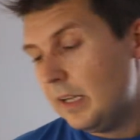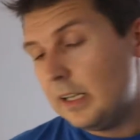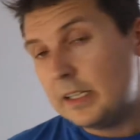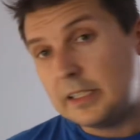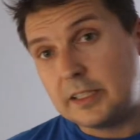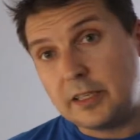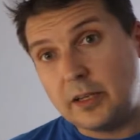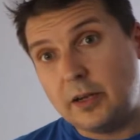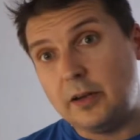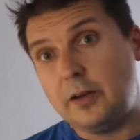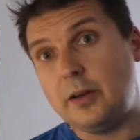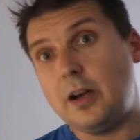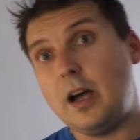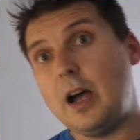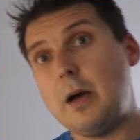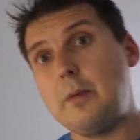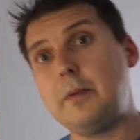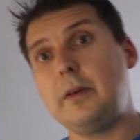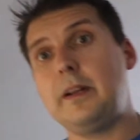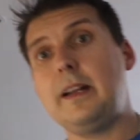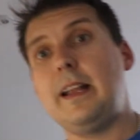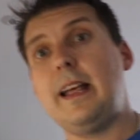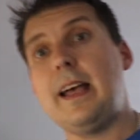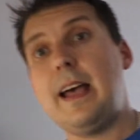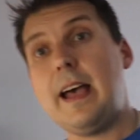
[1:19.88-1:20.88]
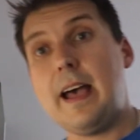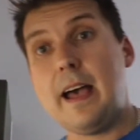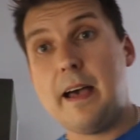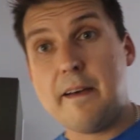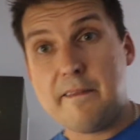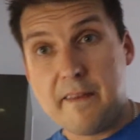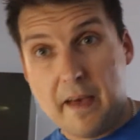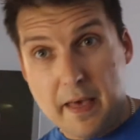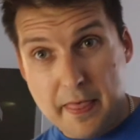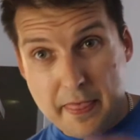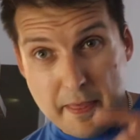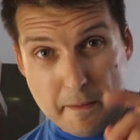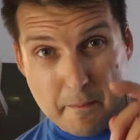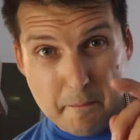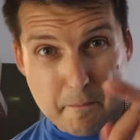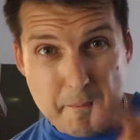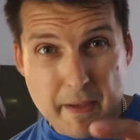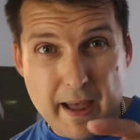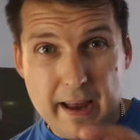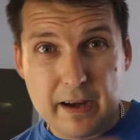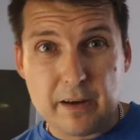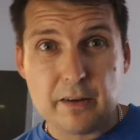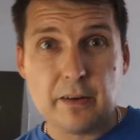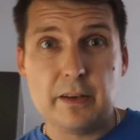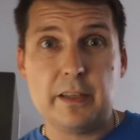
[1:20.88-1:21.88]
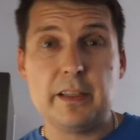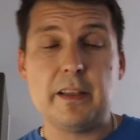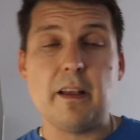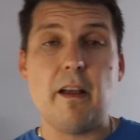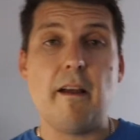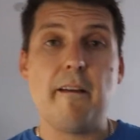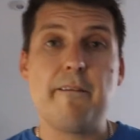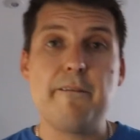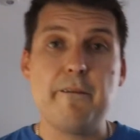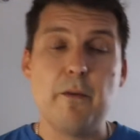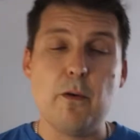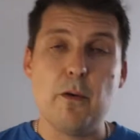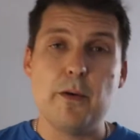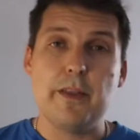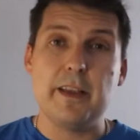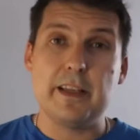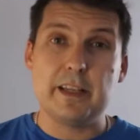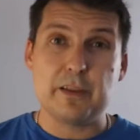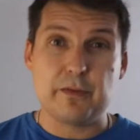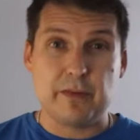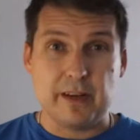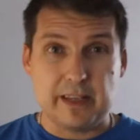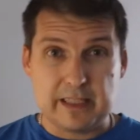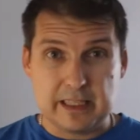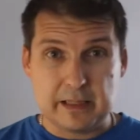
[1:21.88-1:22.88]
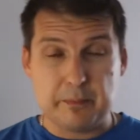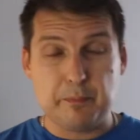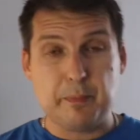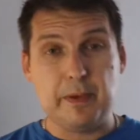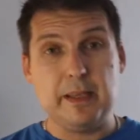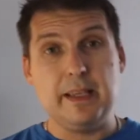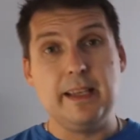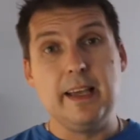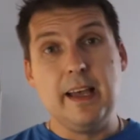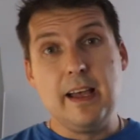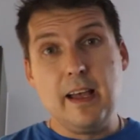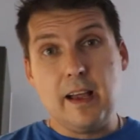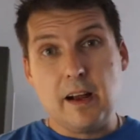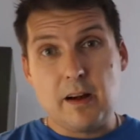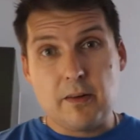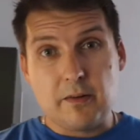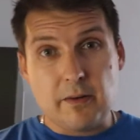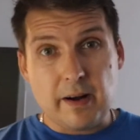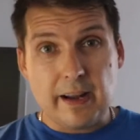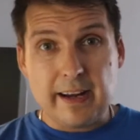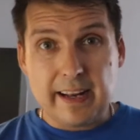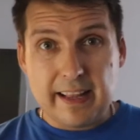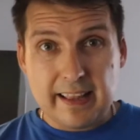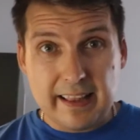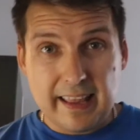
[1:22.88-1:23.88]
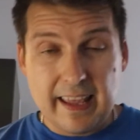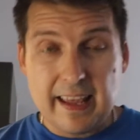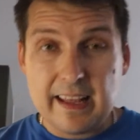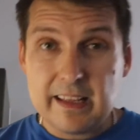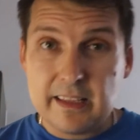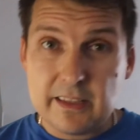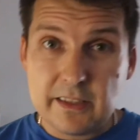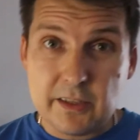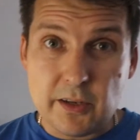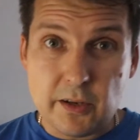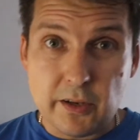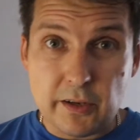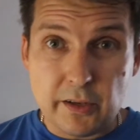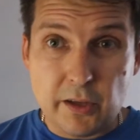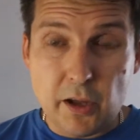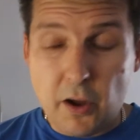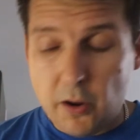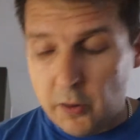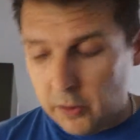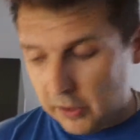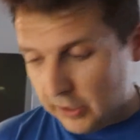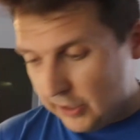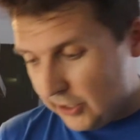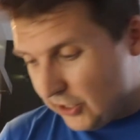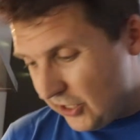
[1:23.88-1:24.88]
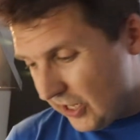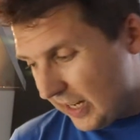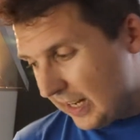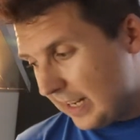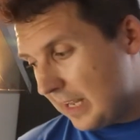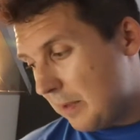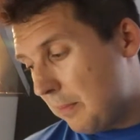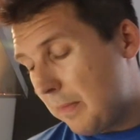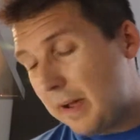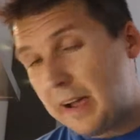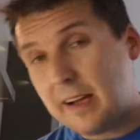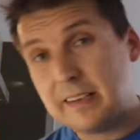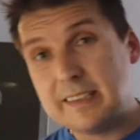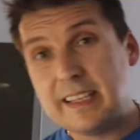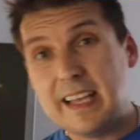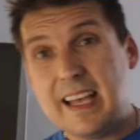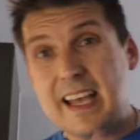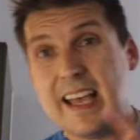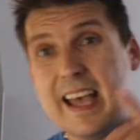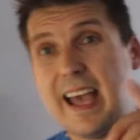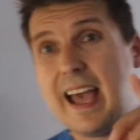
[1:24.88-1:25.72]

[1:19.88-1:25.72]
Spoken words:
So I'm gonna have the macros for this recipe right at the end, so go check them out.